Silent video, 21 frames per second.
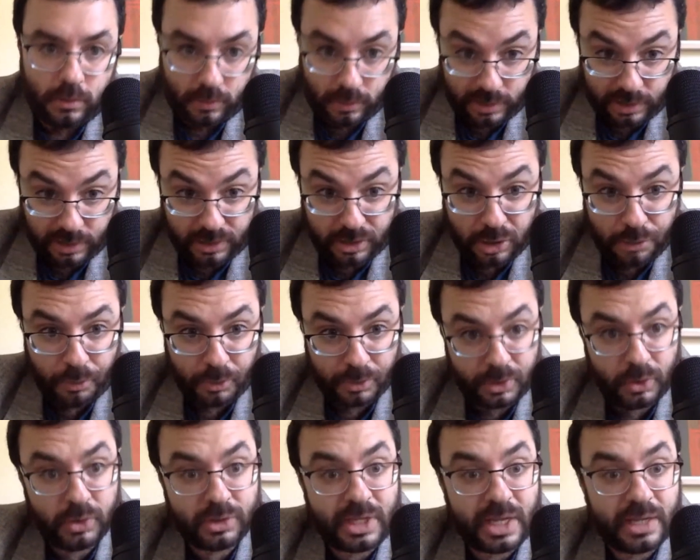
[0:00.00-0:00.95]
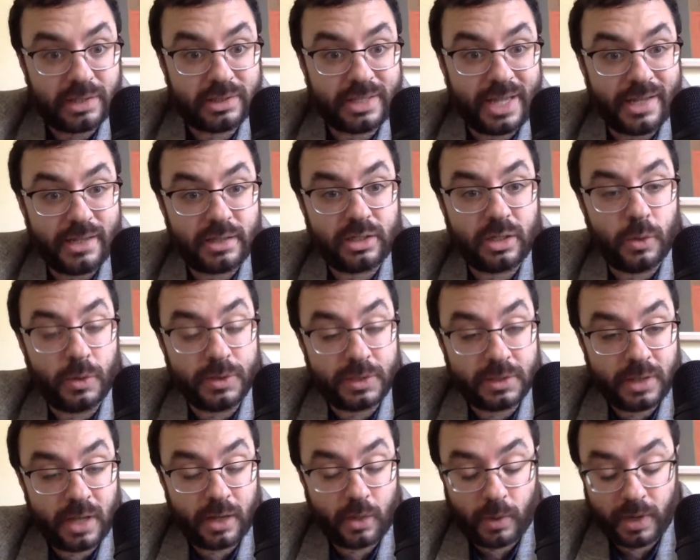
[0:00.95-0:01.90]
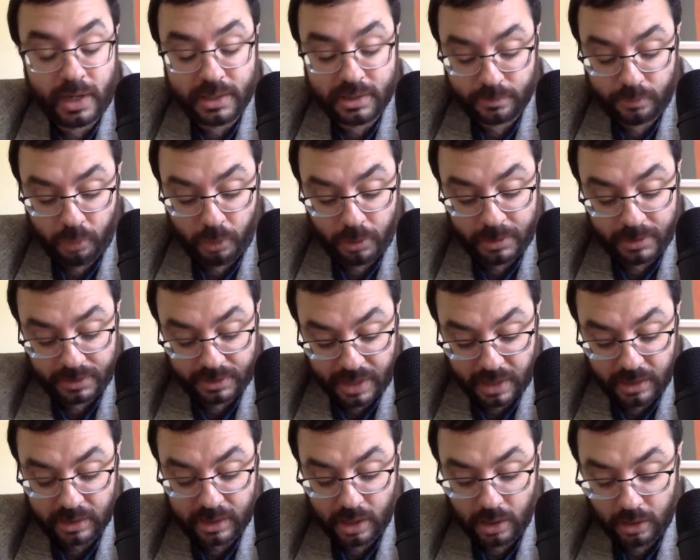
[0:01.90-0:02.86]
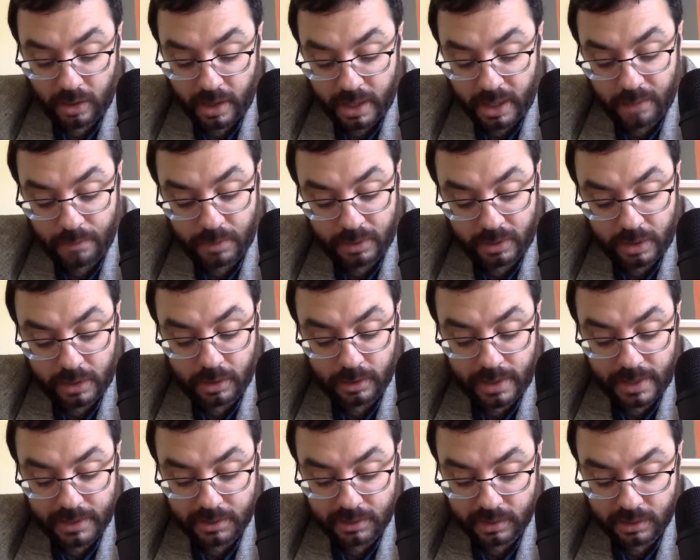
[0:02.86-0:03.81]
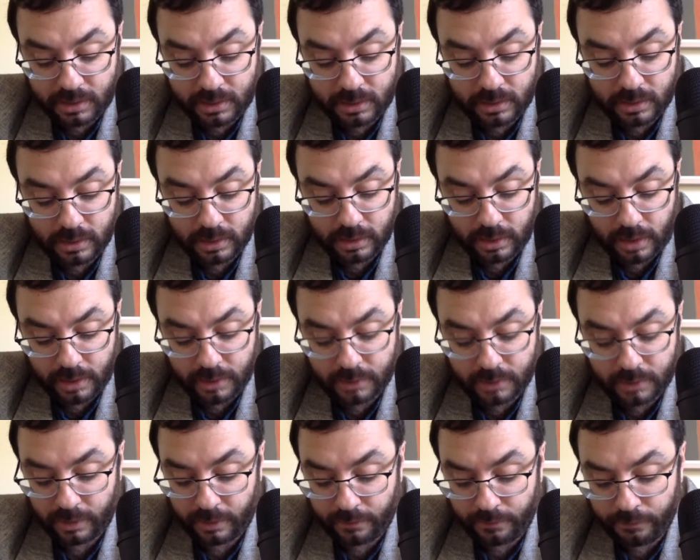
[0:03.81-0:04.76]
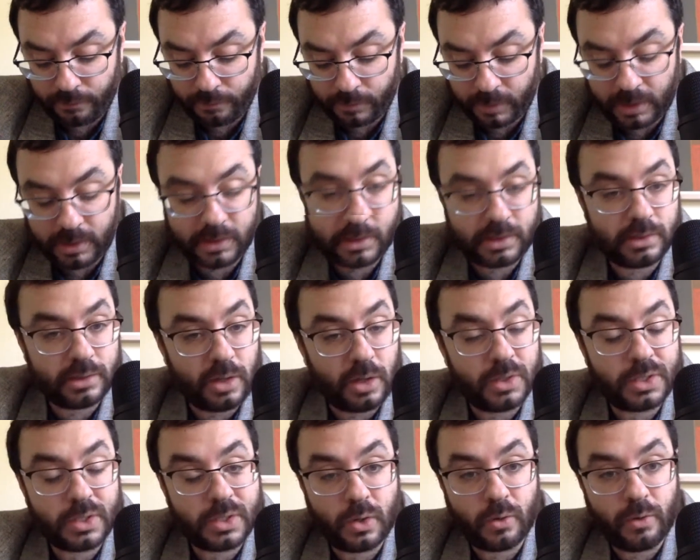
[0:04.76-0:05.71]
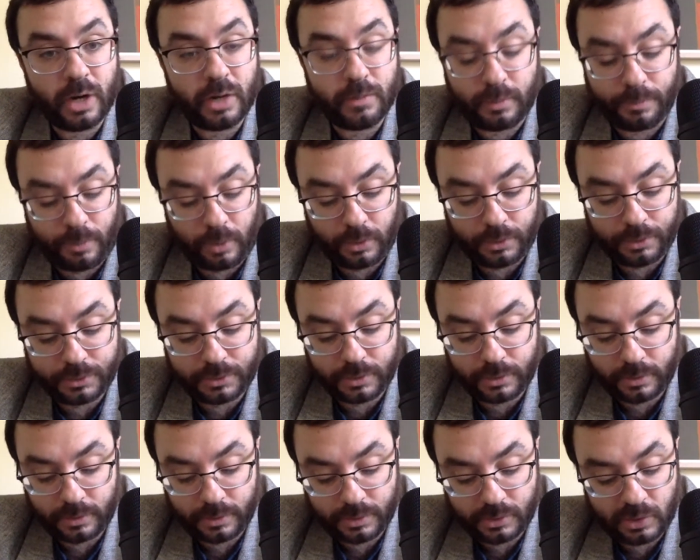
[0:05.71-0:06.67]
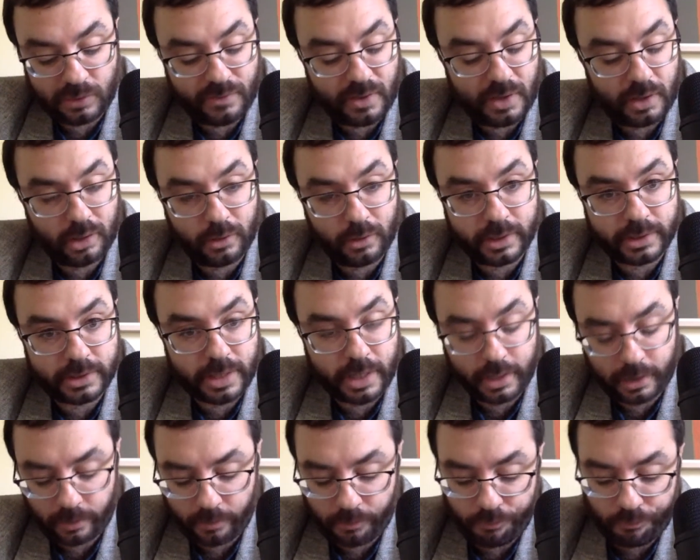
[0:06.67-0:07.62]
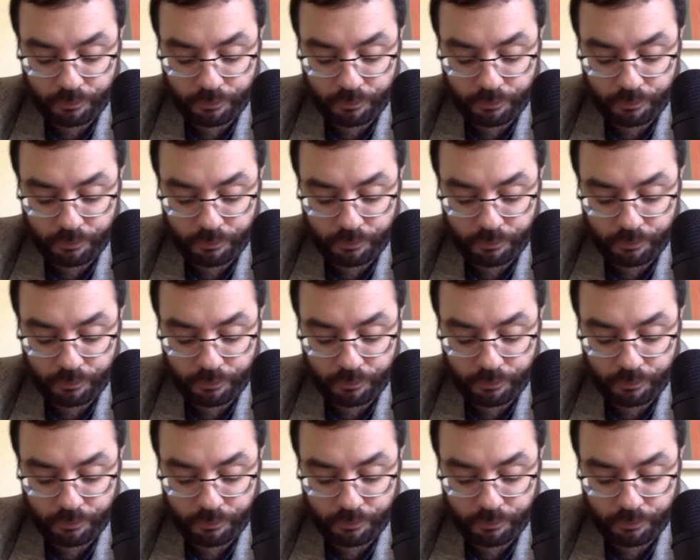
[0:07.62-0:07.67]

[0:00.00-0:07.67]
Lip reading: is a Super Tuesday state, so it's not quite as important as South Carolina, but nonetheless, it's illustrative. And this is also a credible pollster, Survey USA.